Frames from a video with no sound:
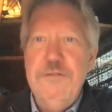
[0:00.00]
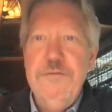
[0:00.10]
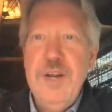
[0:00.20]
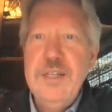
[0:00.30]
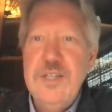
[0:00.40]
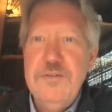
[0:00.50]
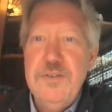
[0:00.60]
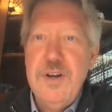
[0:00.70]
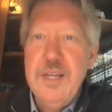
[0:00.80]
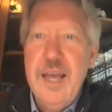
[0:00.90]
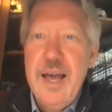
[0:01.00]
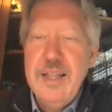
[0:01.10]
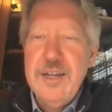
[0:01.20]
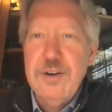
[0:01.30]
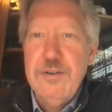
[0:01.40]
friend Siobhan
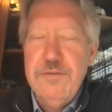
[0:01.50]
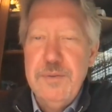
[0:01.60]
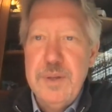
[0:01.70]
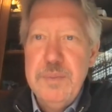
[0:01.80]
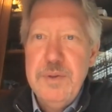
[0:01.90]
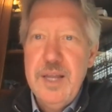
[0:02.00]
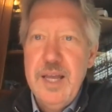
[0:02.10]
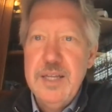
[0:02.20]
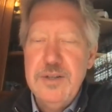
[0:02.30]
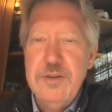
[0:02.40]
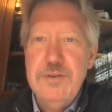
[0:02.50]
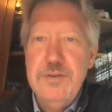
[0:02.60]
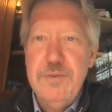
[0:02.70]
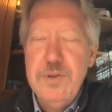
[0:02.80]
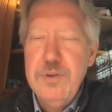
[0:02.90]
Gallagher from Communications
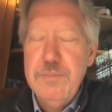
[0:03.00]
for